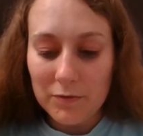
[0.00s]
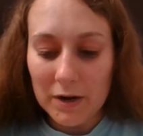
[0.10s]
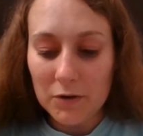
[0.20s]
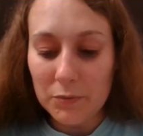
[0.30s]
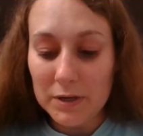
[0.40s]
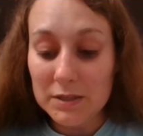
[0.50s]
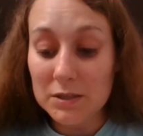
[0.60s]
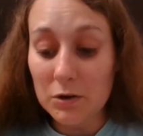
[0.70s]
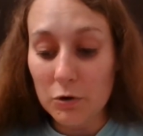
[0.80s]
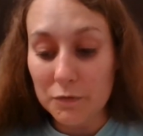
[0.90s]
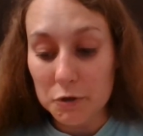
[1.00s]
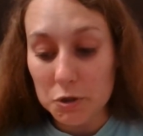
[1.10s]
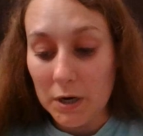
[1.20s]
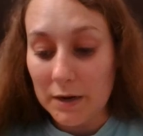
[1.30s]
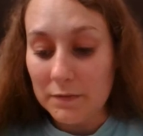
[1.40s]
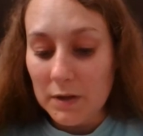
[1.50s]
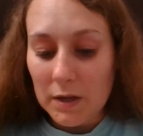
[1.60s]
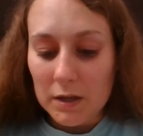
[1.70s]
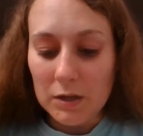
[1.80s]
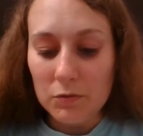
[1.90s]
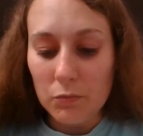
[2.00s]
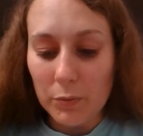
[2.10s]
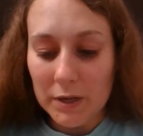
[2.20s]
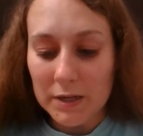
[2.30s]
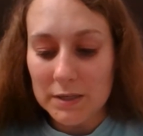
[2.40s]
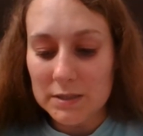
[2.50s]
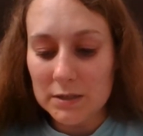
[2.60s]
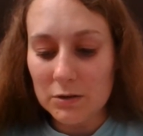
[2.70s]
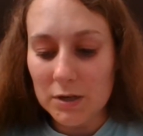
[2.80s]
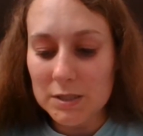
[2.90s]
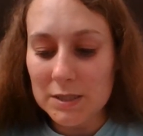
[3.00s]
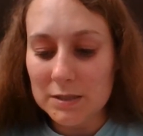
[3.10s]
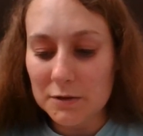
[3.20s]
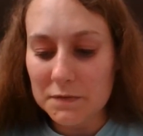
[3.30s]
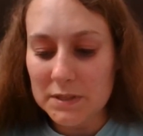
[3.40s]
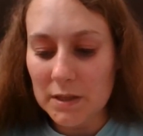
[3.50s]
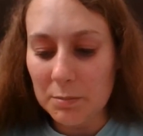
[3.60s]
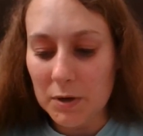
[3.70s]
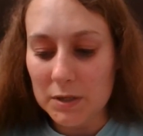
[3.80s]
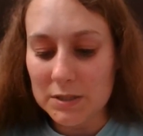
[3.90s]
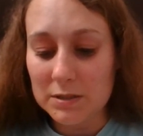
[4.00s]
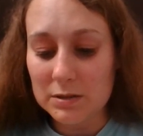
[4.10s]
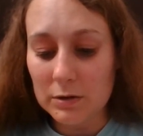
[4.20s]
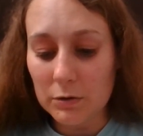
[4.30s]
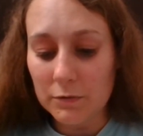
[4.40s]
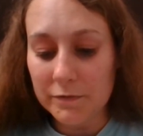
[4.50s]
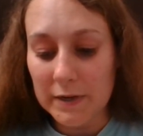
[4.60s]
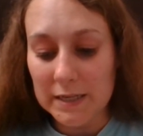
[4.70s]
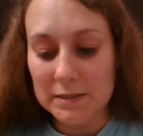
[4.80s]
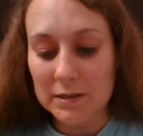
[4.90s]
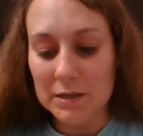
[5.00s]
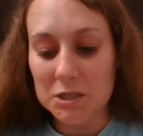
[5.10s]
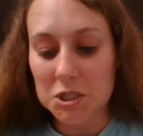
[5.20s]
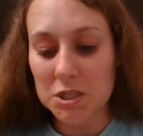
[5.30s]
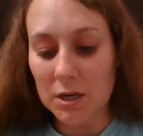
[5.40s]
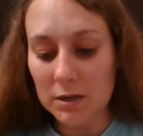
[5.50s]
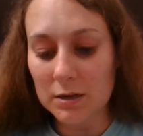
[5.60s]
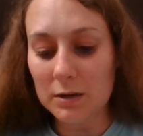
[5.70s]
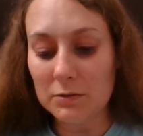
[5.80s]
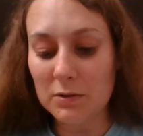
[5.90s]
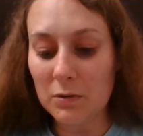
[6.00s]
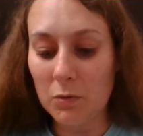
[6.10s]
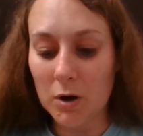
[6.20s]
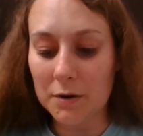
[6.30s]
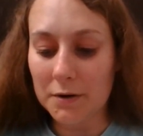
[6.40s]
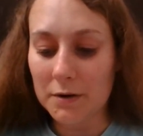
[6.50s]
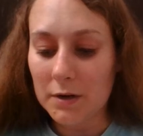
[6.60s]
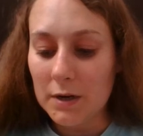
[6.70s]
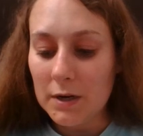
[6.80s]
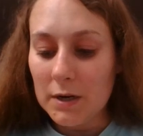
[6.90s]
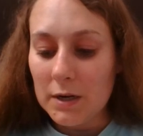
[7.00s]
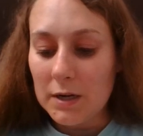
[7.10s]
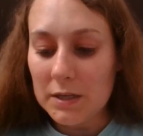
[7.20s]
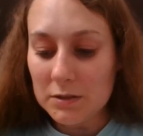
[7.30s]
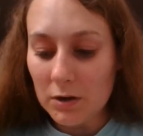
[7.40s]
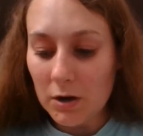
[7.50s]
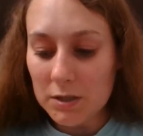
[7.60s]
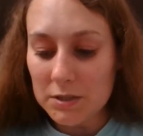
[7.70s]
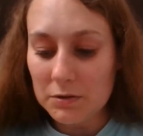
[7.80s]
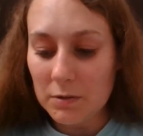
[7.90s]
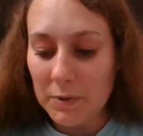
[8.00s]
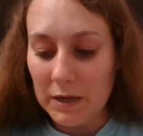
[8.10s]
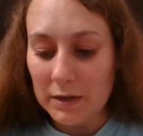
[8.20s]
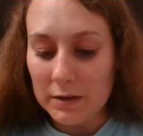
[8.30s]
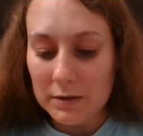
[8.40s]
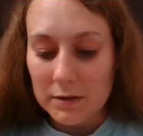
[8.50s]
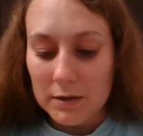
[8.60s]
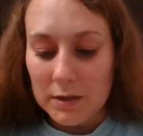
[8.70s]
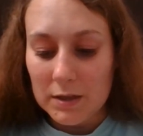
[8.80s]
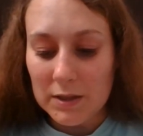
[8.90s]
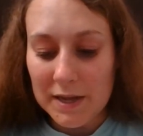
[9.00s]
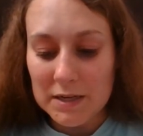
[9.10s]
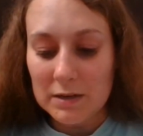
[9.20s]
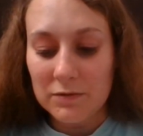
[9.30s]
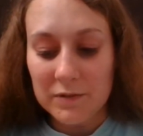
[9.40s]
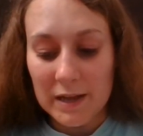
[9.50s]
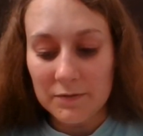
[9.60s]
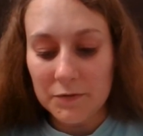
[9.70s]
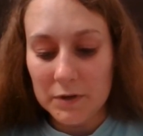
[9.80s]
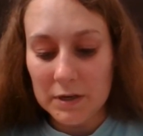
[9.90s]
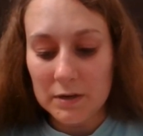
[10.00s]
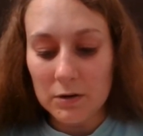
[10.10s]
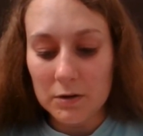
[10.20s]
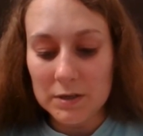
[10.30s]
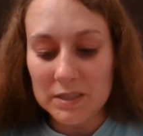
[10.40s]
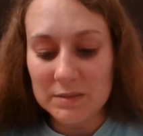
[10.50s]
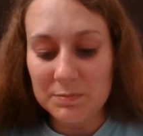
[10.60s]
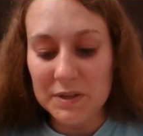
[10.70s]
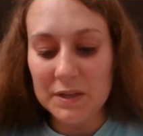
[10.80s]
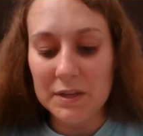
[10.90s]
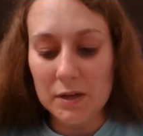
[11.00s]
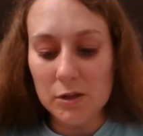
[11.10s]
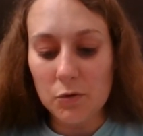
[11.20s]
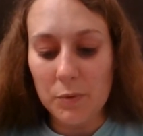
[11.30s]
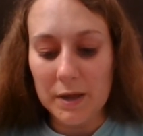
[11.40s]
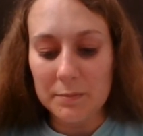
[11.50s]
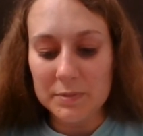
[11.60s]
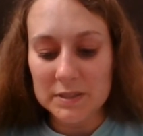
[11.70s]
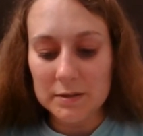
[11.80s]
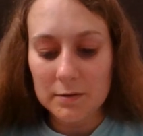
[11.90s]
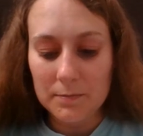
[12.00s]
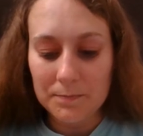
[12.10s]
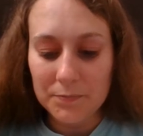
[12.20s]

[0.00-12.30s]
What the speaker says: Frank went into overdrive. He whizzed across the surface of the pond so fast that he shot out of the water and onto the bank, landing flat-footed on his big yellow webs.